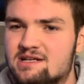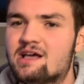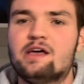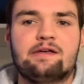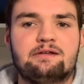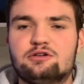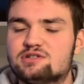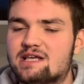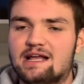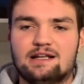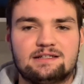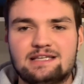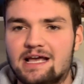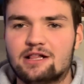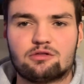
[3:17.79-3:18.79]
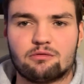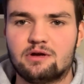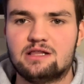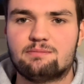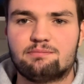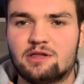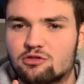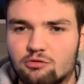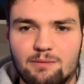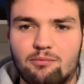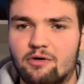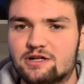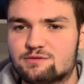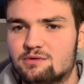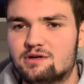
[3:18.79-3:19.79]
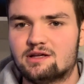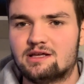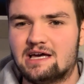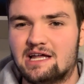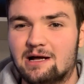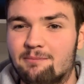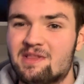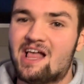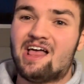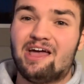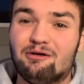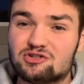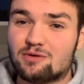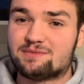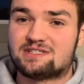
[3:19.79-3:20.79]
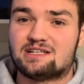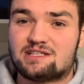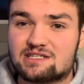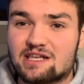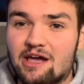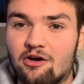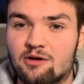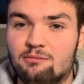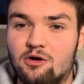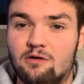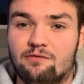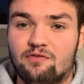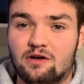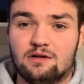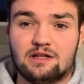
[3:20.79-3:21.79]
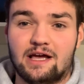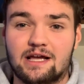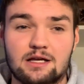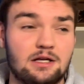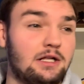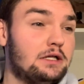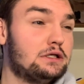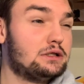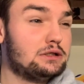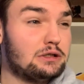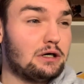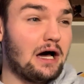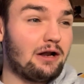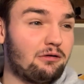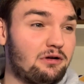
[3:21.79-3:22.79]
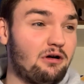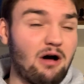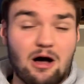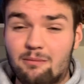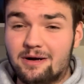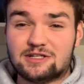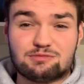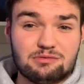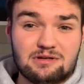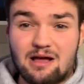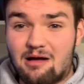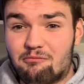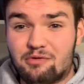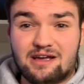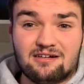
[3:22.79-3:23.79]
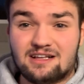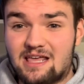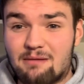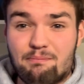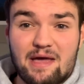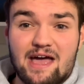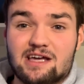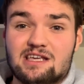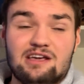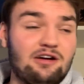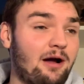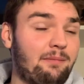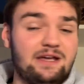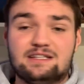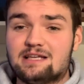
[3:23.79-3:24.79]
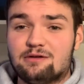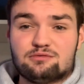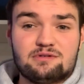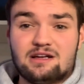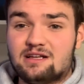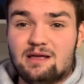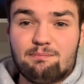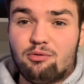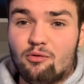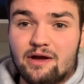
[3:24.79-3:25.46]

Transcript: You just had to take the three points where you could get them. It was almost a scared move, feeling like, oh, I don't know how much we're going to get back here, how many times we're going to get